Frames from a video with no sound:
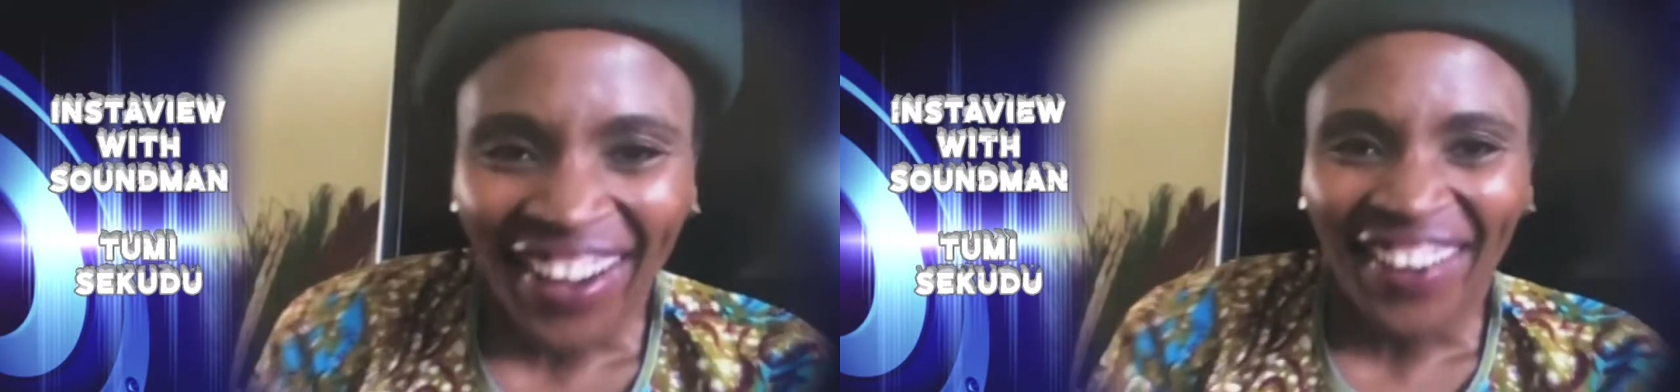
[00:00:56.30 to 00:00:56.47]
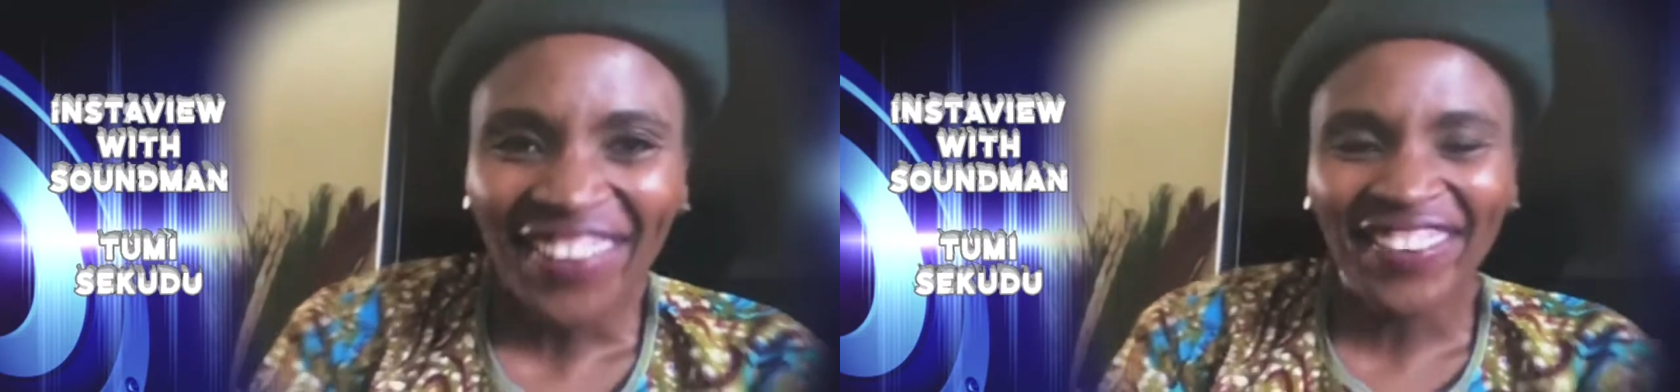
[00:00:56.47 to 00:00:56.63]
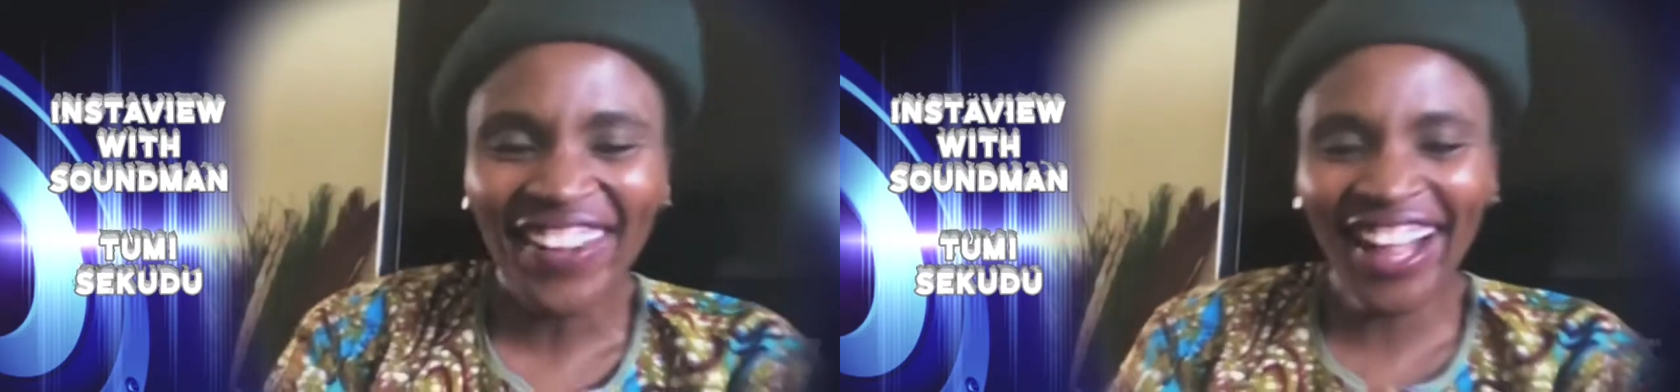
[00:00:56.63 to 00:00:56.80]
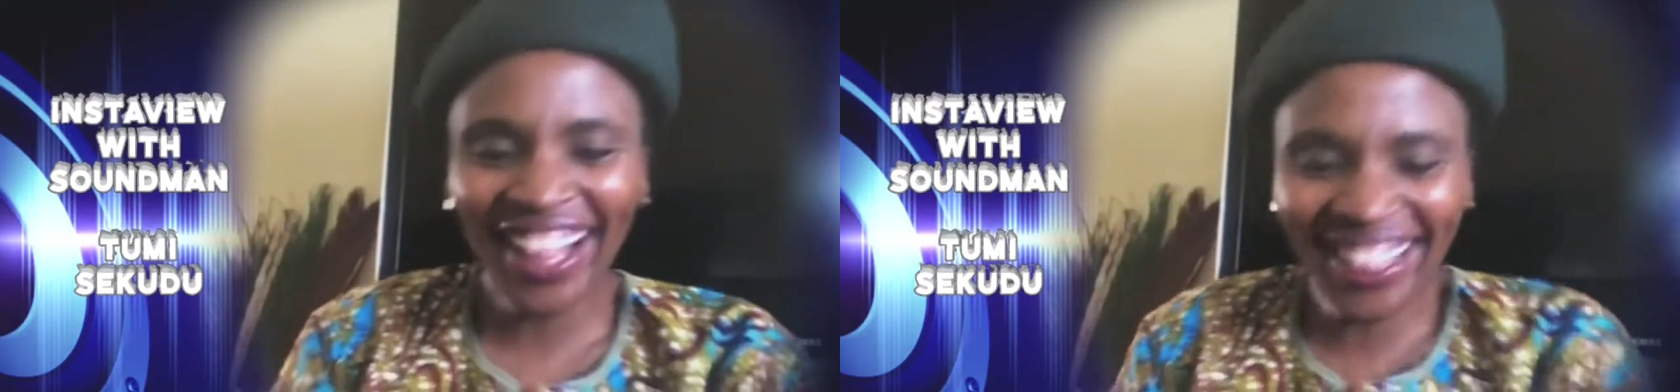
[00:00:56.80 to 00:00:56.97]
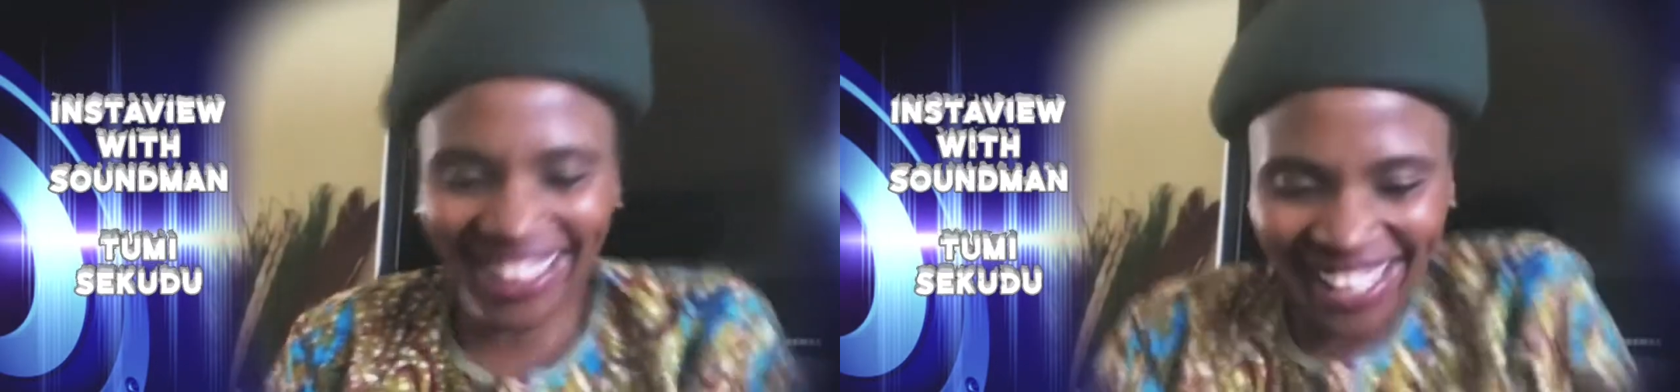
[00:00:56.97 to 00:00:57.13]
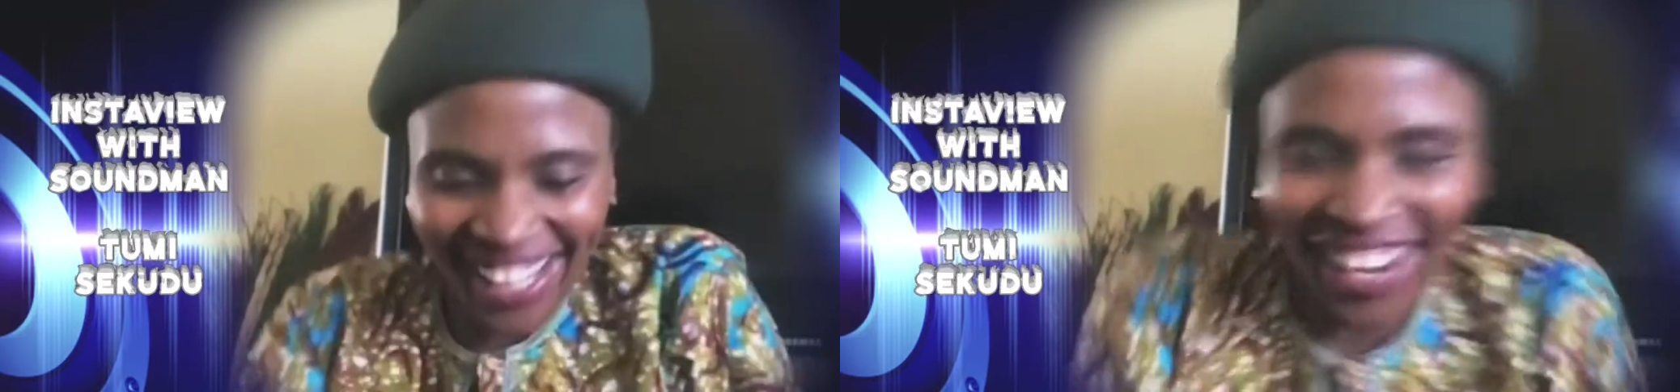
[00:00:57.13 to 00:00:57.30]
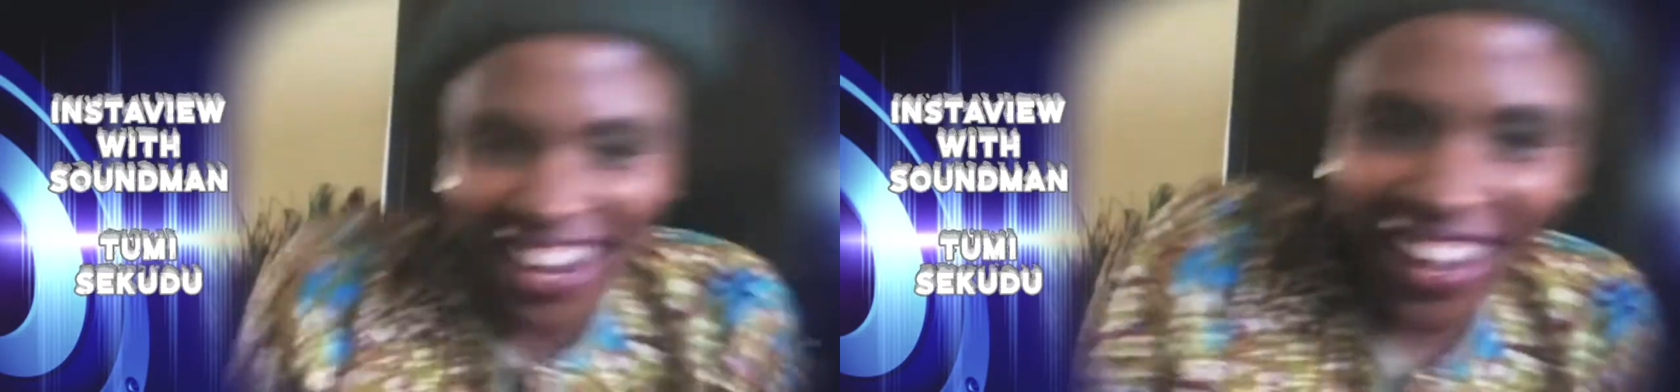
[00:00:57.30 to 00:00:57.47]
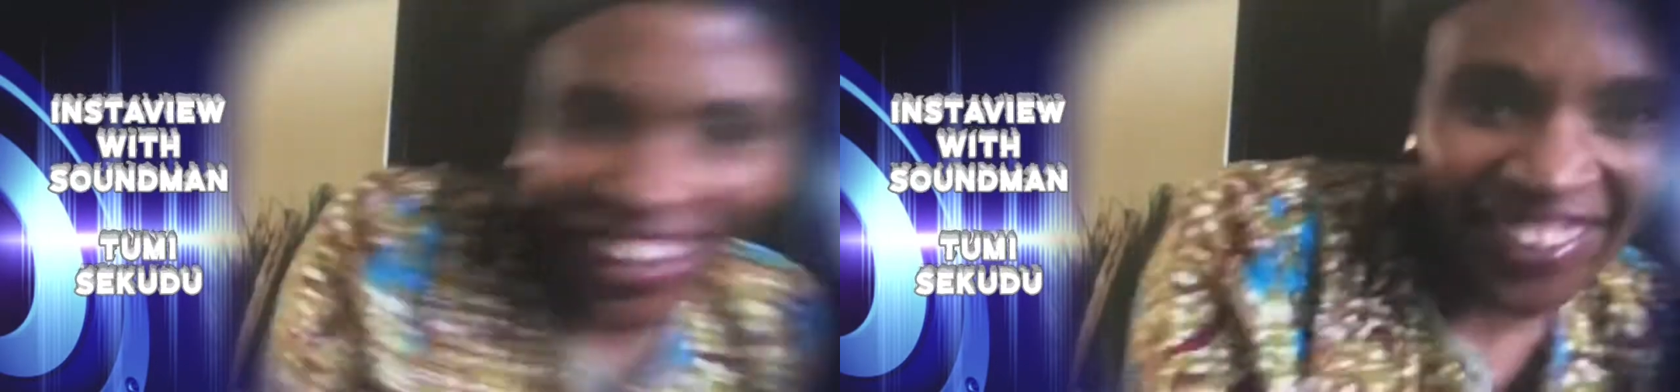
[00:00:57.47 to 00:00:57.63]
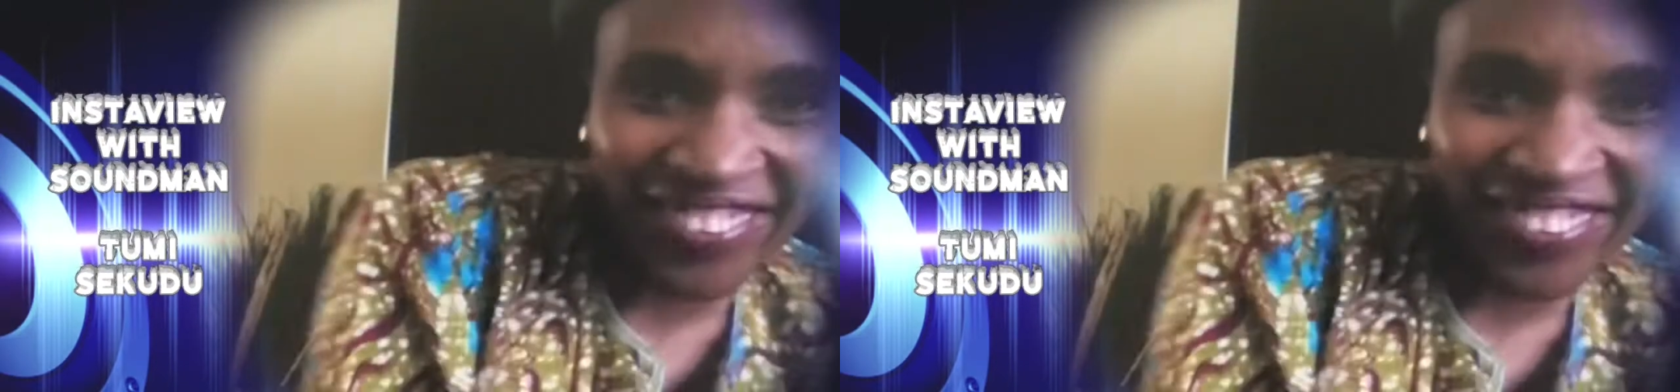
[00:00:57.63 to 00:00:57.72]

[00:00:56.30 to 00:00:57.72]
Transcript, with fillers: Welcome.